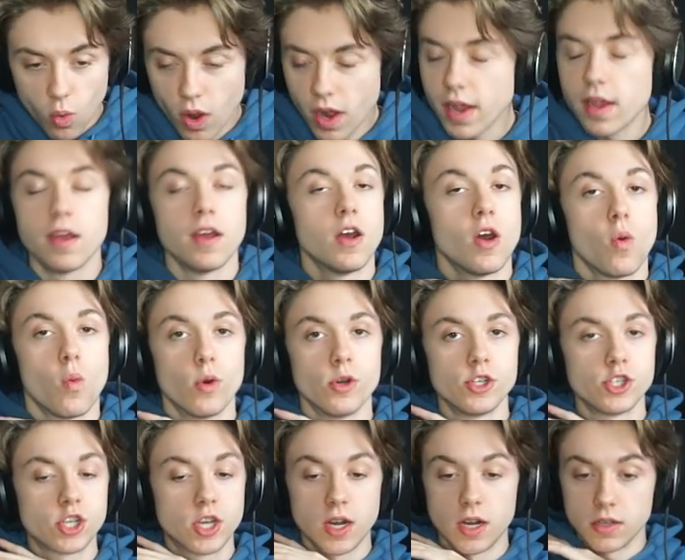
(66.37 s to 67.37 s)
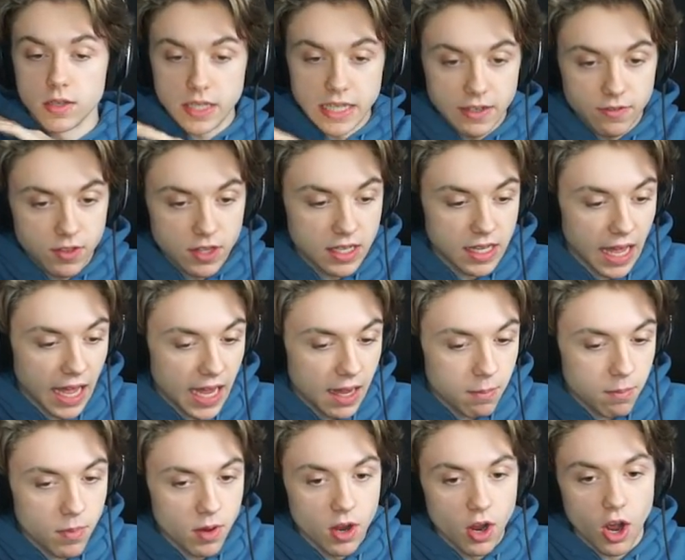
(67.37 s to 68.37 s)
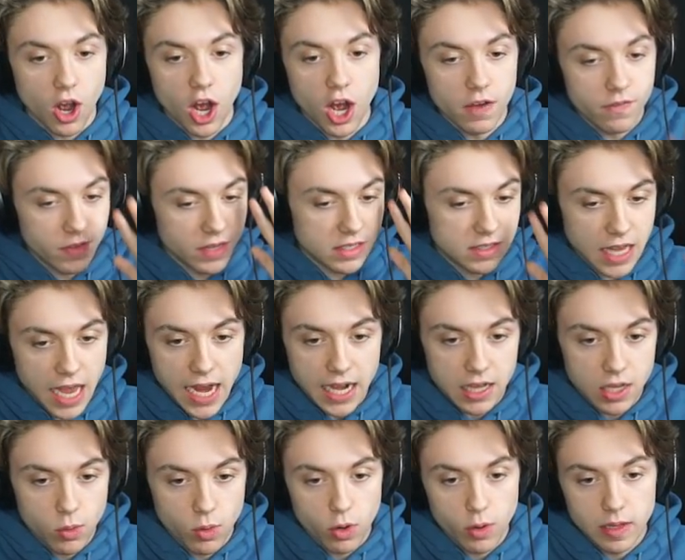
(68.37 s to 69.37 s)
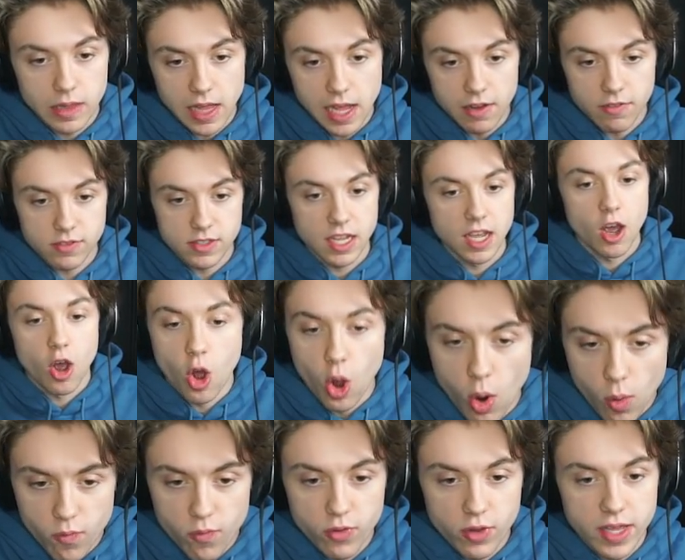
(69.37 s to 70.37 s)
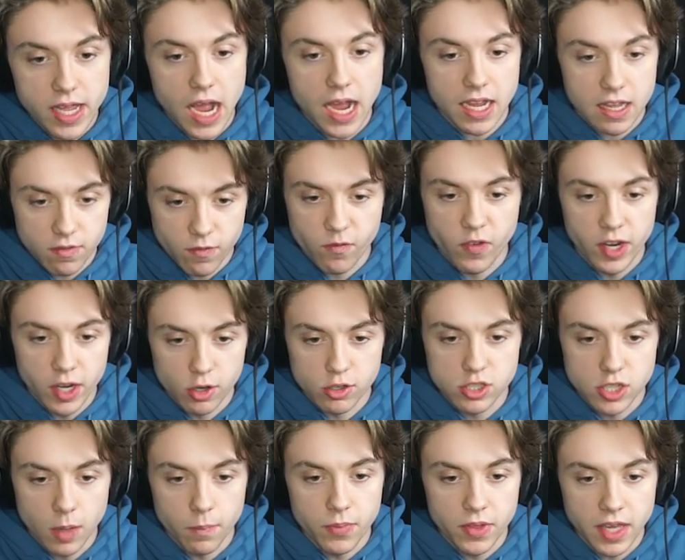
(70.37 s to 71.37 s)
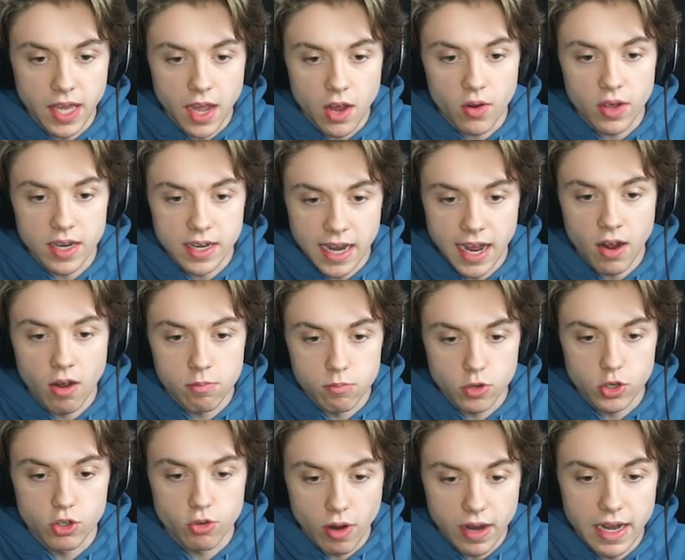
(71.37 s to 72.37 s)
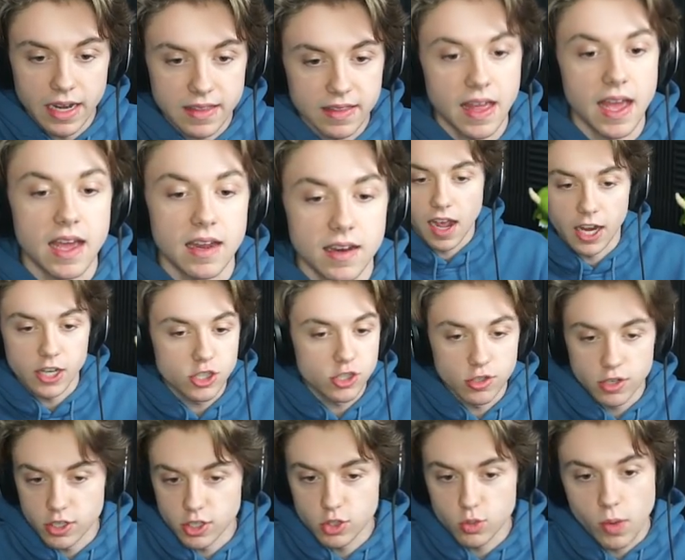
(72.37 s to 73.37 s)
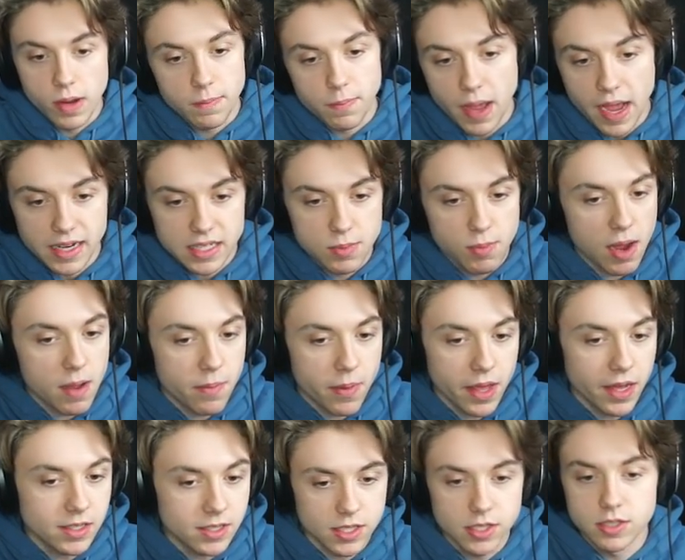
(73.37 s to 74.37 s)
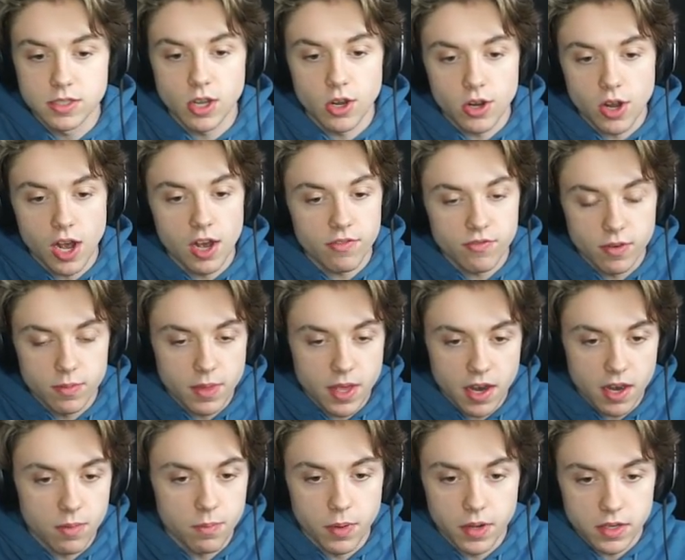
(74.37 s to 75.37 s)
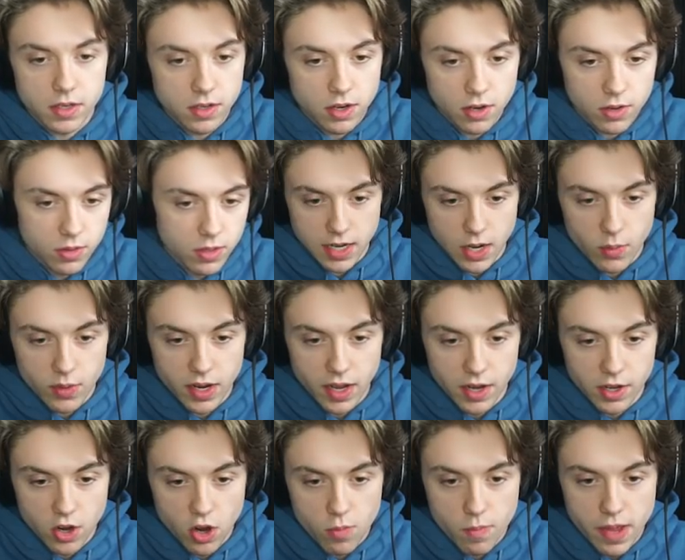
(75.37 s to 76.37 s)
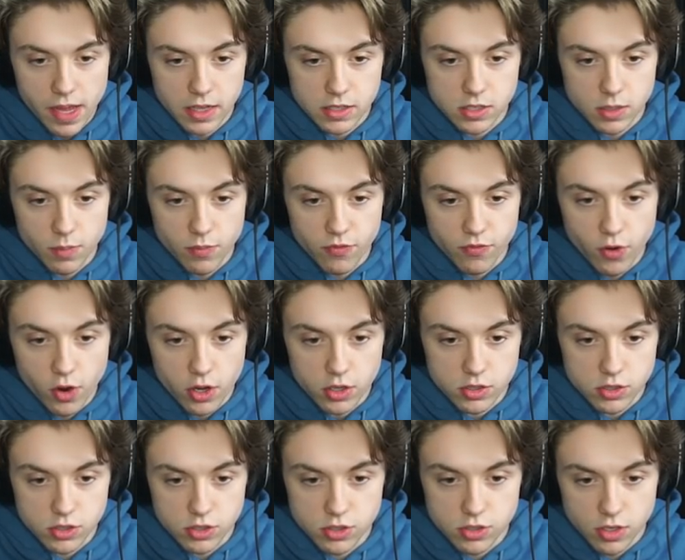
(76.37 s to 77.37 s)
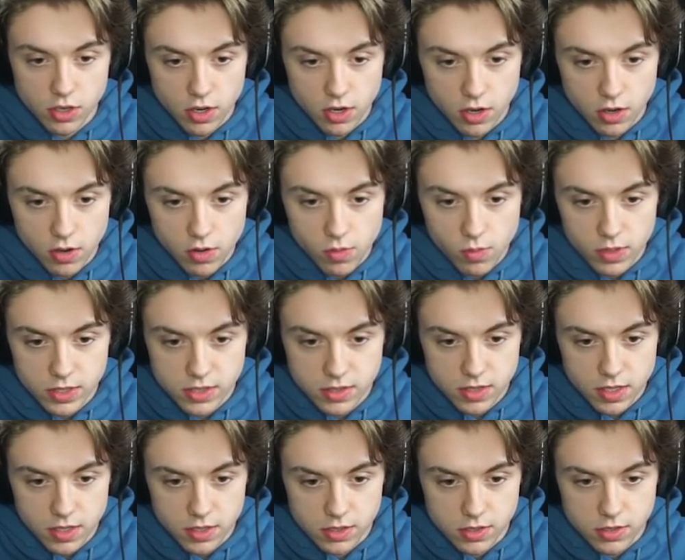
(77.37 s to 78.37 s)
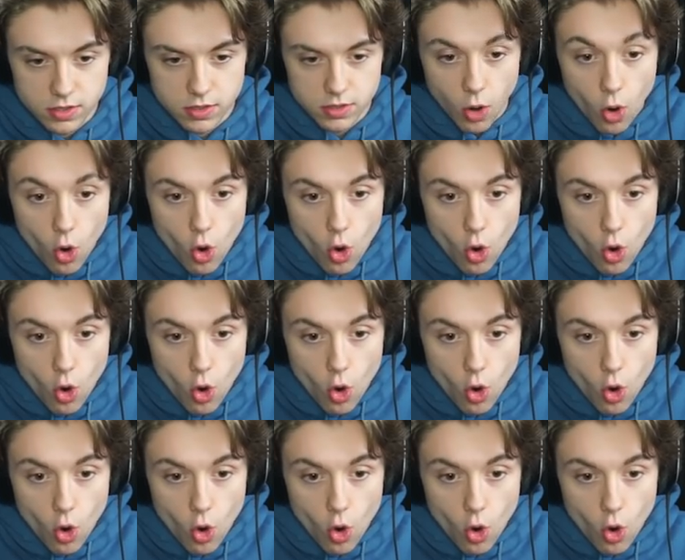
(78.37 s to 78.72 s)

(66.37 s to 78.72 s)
what? We're just gonna leave the game off exactly where we left. Hopefully I can figure something out, and now I'm regretting that. I should have just went back to my base and took off from there, but you know. Now we gotta go make some fuds. Oh, what's this?